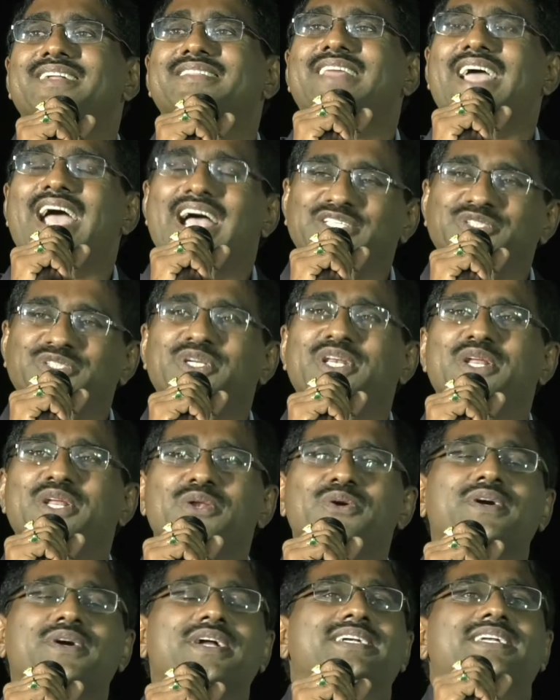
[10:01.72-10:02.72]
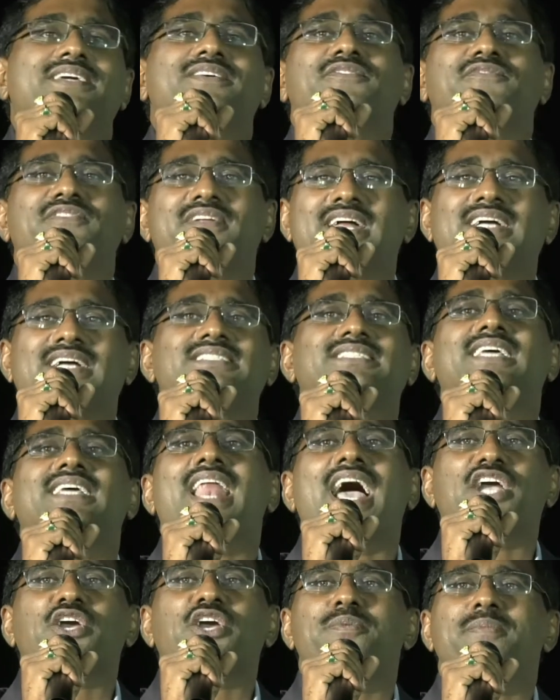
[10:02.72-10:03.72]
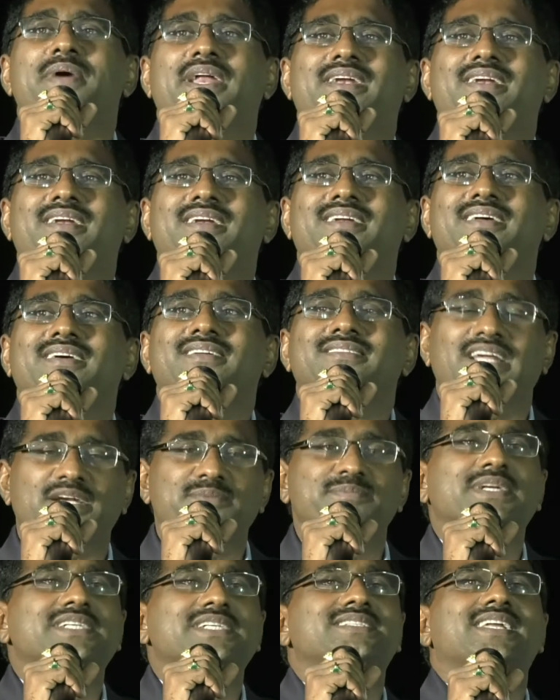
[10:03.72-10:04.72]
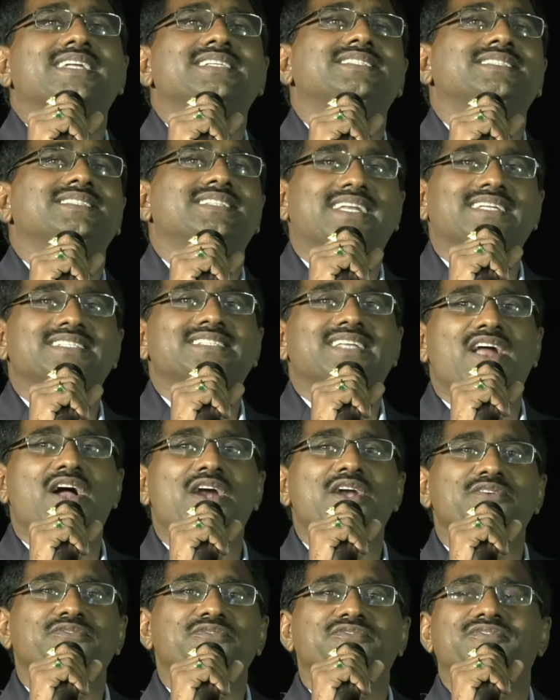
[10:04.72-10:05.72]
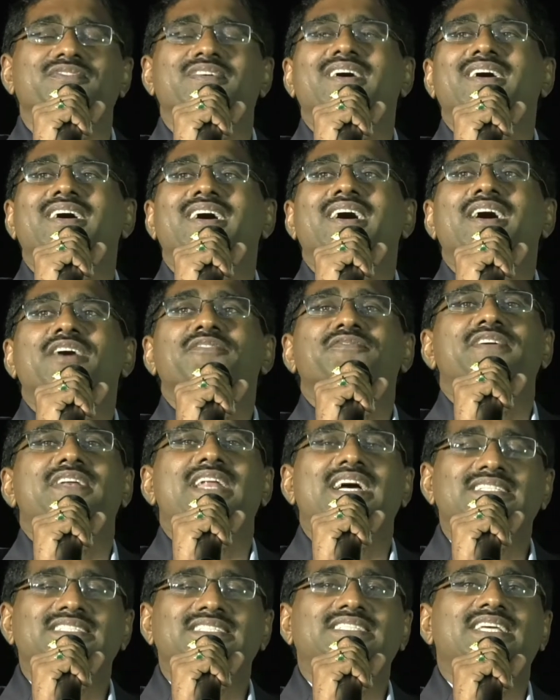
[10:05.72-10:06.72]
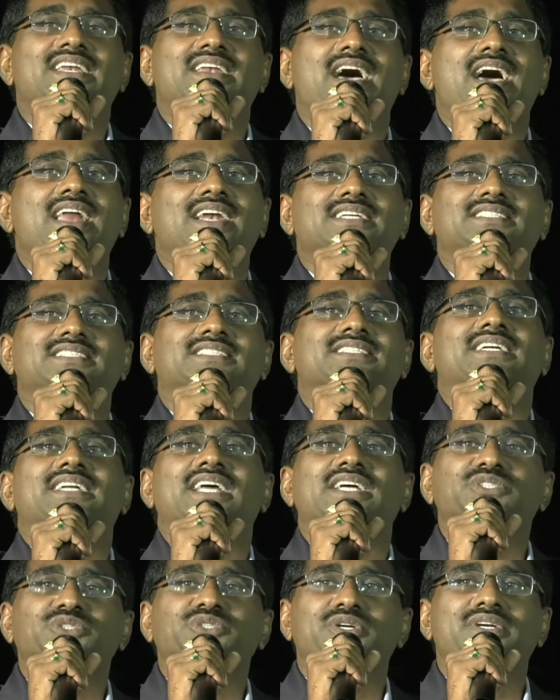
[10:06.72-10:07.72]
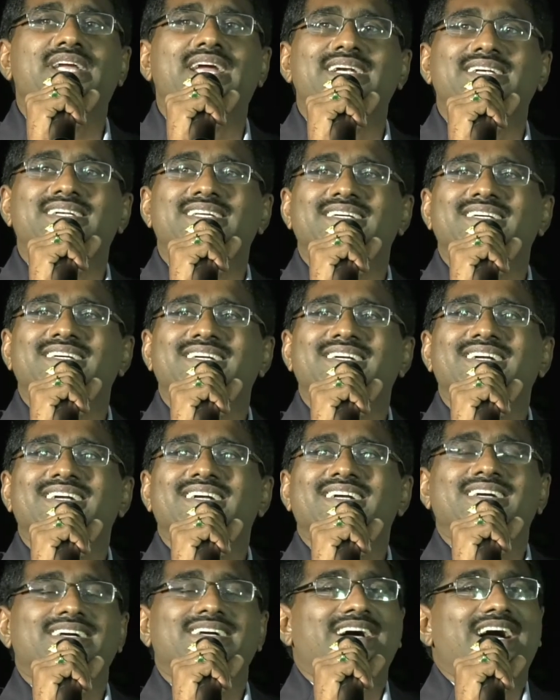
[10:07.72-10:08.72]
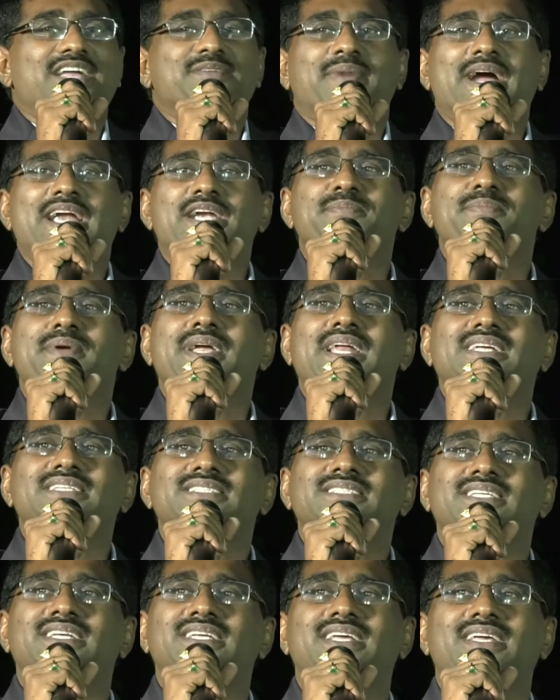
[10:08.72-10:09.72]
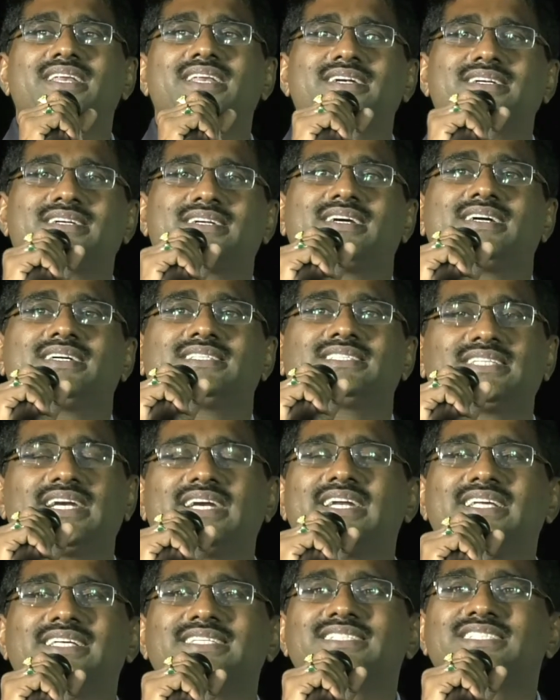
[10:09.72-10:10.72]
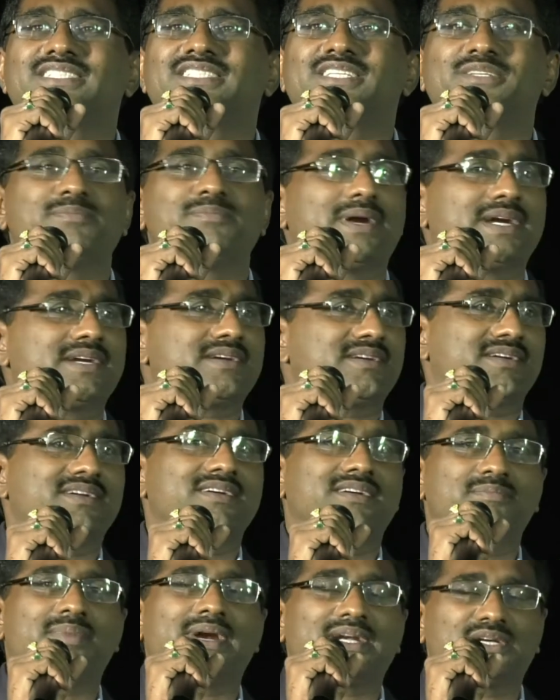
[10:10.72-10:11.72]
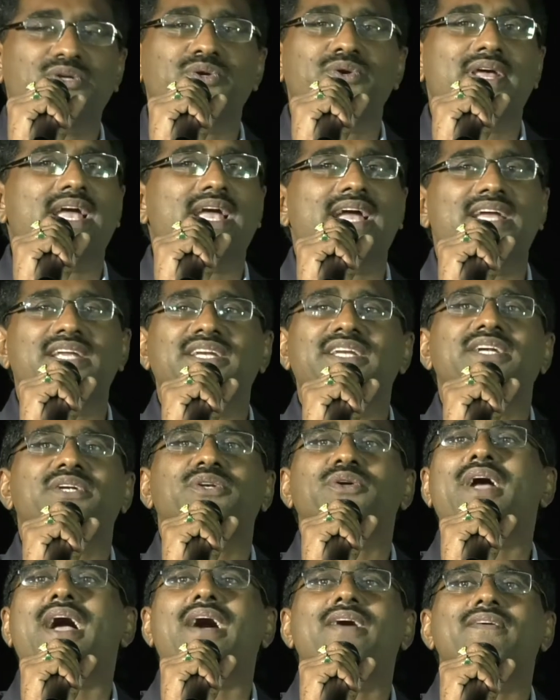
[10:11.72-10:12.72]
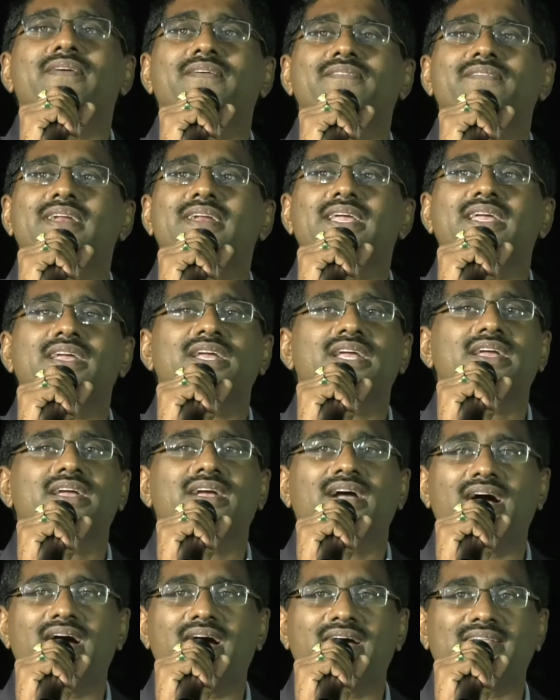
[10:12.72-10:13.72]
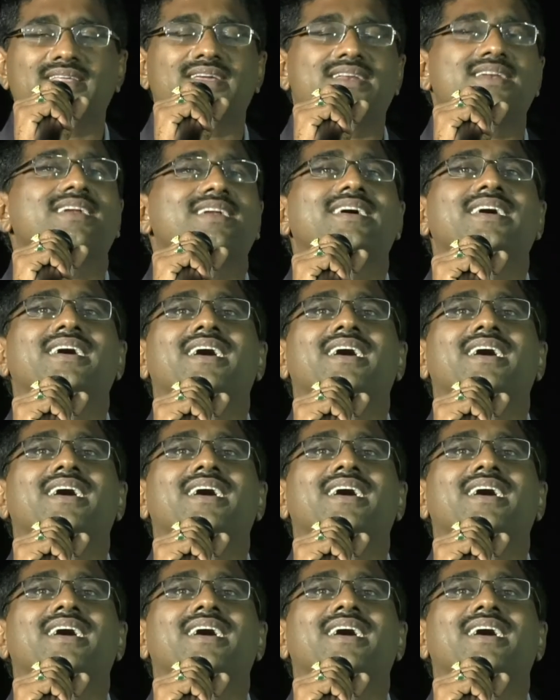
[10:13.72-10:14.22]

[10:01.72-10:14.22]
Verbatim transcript: they actually look at your financial acumen. That means there is there is a lot of financial knowledge that I should get. I might be an engineer at uh, studies, but but today I need to have every other,